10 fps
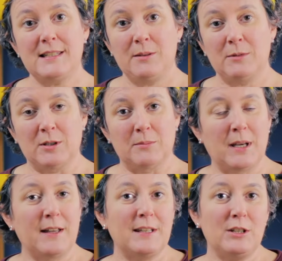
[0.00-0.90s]
steam
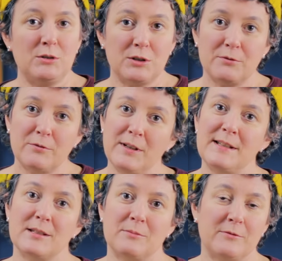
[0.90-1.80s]
them, and then you could
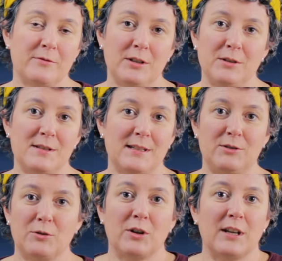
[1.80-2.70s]
freeze them for use
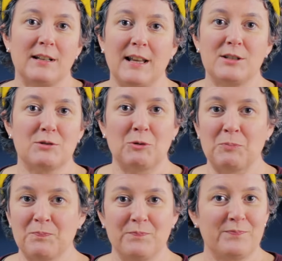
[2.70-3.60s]
in your cooking later on.